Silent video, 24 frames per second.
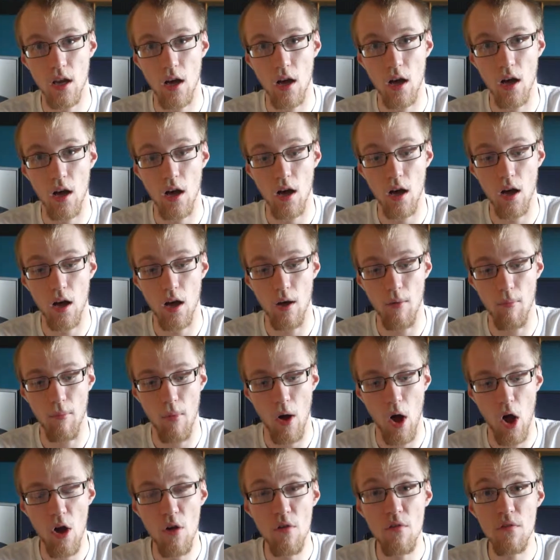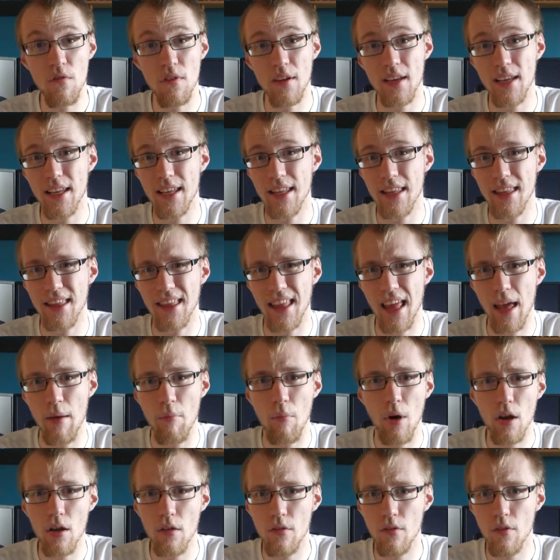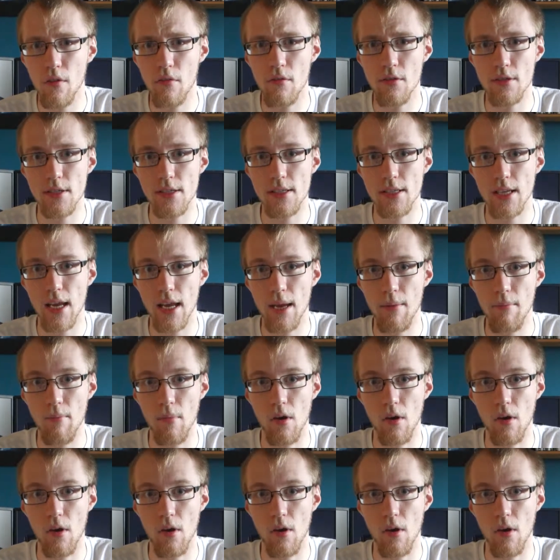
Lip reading: Hopefully their microphone is the same.